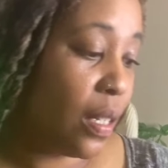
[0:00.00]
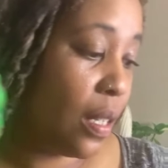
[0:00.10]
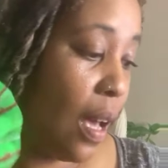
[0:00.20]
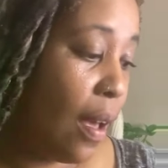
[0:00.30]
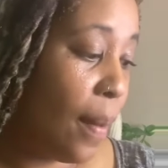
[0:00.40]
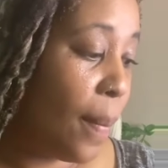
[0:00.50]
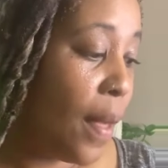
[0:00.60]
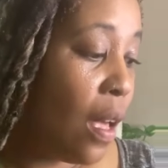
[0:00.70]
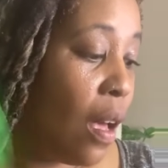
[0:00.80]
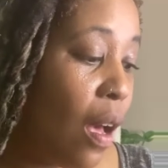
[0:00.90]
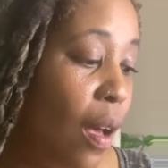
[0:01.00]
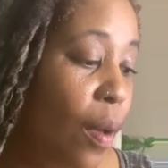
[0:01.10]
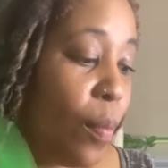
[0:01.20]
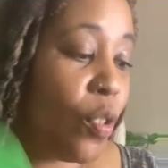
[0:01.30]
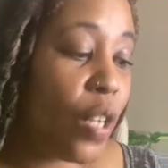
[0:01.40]
time.
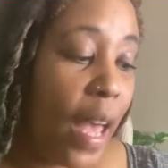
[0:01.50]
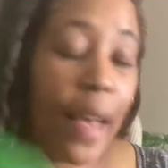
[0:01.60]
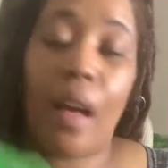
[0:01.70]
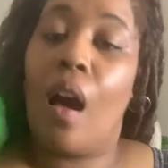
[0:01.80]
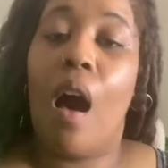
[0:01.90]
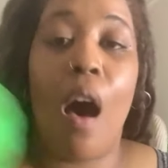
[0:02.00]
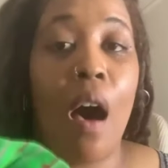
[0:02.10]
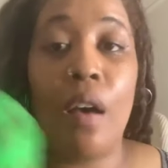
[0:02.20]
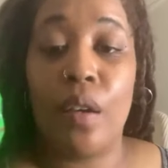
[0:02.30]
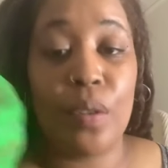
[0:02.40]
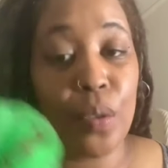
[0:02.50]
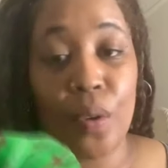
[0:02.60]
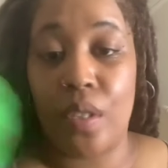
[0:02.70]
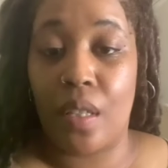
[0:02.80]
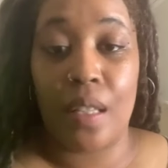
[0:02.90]
Check all your
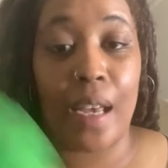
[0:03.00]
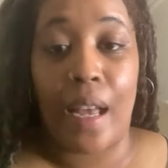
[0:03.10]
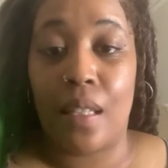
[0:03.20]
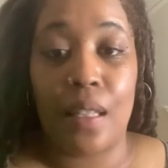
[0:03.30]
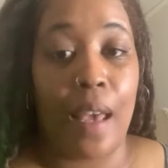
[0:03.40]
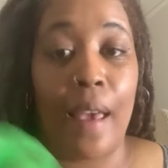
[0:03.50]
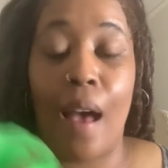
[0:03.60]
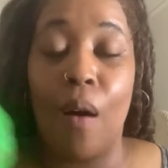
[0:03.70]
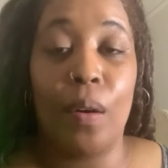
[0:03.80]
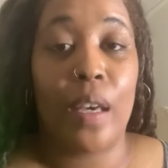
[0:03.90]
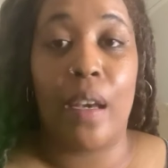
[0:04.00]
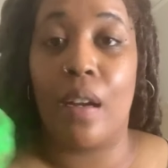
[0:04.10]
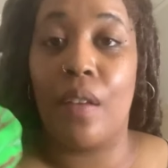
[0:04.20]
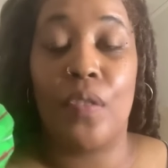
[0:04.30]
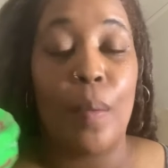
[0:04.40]
sources. Like I say, I don't care
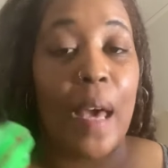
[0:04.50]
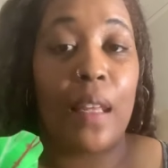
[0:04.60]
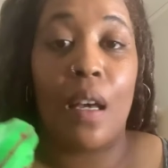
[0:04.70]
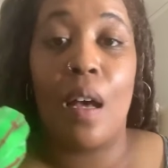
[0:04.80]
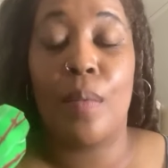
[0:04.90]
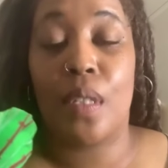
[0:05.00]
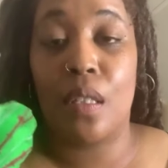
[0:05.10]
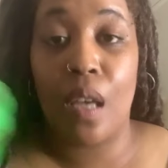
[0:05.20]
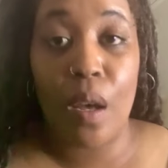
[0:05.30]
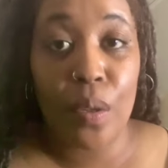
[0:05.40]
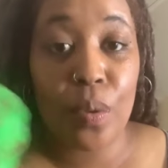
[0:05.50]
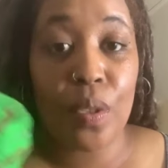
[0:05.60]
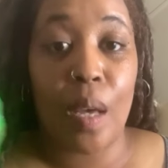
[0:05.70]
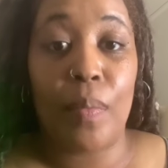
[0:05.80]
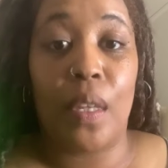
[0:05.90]
if somebody comes and tell you
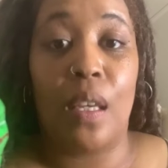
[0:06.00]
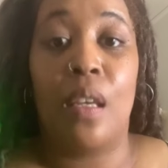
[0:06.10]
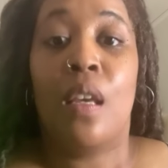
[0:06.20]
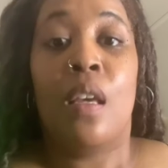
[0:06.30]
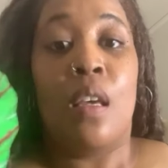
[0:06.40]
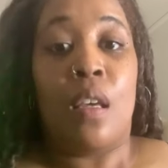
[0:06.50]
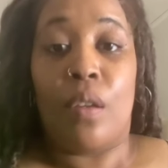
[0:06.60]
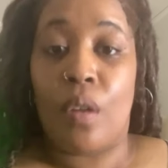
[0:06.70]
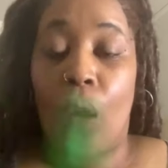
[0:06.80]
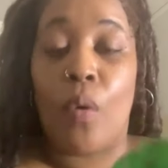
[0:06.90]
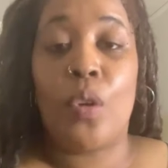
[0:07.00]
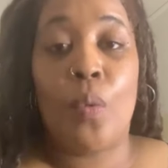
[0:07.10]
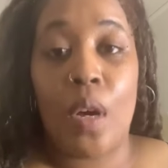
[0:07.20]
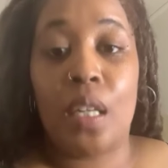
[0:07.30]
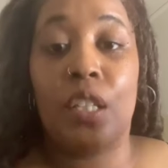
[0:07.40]
something, you know, you
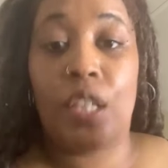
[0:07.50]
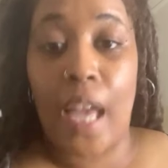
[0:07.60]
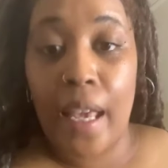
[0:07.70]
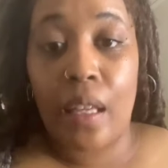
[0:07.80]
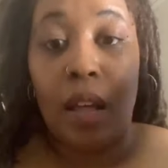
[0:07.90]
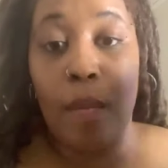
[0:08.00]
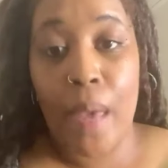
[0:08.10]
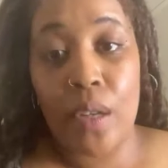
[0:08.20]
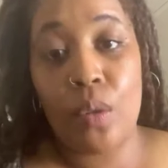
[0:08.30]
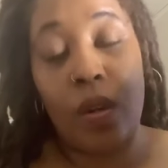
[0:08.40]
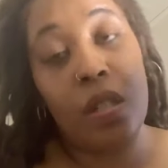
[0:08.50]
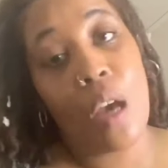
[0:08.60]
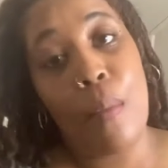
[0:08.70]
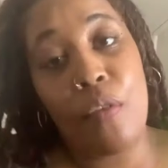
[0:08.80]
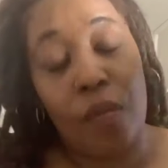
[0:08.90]
want to check and make sure it's
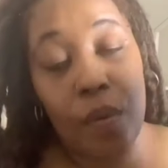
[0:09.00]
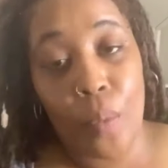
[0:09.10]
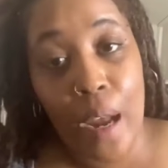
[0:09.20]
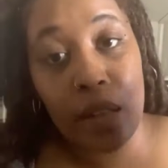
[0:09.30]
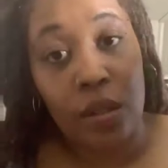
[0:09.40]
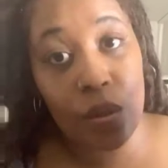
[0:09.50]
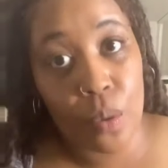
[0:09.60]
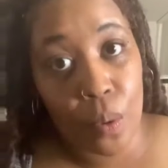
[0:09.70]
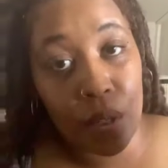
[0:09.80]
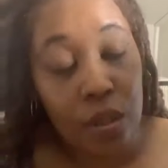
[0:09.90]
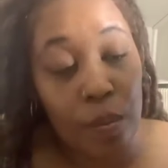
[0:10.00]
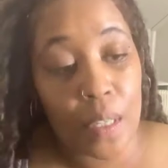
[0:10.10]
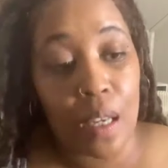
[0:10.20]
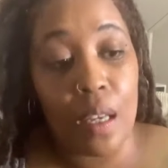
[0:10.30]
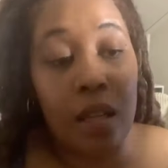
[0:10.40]
coming from the right source,
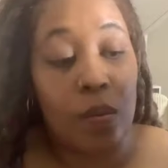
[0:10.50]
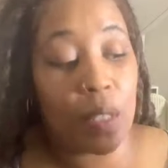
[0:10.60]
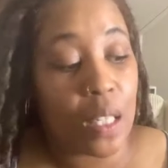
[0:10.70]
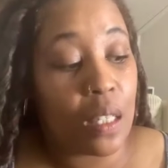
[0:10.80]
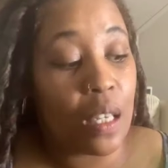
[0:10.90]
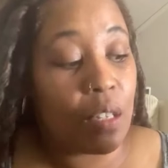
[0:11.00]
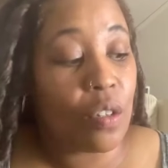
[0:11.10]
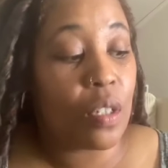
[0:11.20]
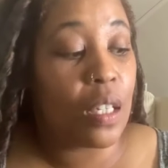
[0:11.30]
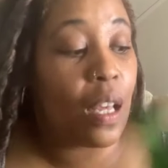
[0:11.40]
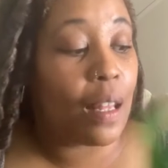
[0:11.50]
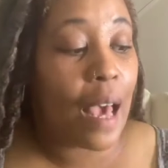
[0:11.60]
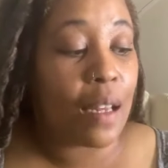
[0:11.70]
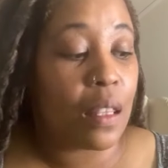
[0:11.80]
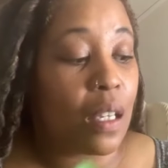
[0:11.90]
because with this energy, a
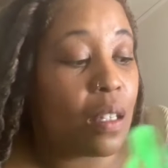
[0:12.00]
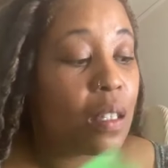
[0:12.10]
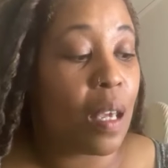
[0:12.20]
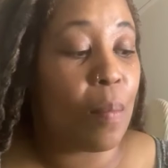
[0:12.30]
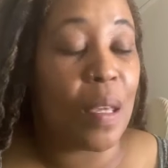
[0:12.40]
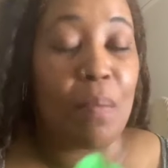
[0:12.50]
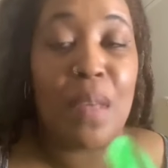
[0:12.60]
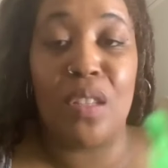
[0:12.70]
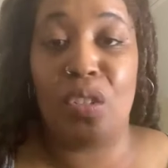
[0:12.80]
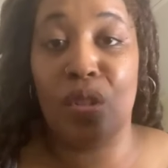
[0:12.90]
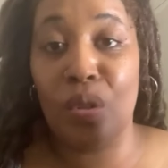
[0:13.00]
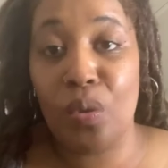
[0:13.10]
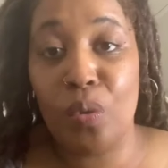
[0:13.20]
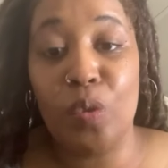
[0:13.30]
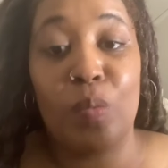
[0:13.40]
lot of things can be
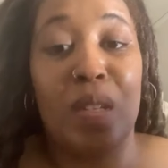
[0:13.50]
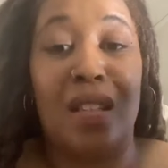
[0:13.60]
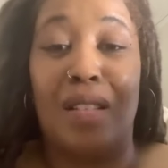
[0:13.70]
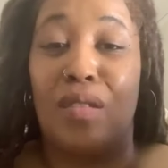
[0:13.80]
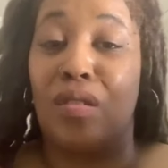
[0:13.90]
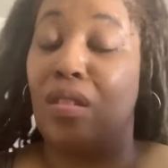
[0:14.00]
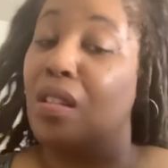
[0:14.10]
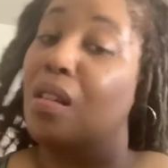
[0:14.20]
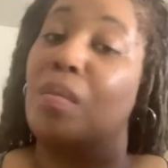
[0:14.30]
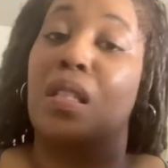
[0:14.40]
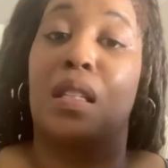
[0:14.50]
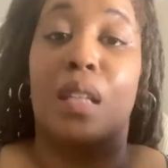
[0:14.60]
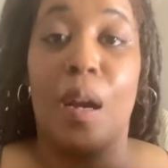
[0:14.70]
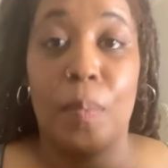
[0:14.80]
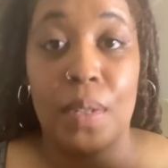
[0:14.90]
misused, misunderstood,
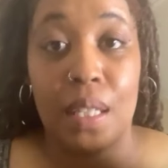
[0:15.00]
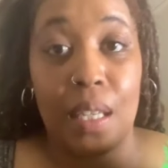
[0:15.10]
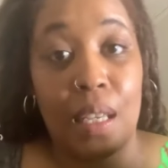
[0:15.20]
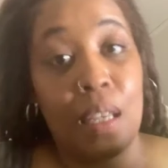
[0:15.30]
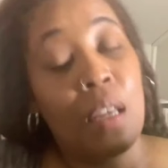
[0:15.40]
misinterpreted,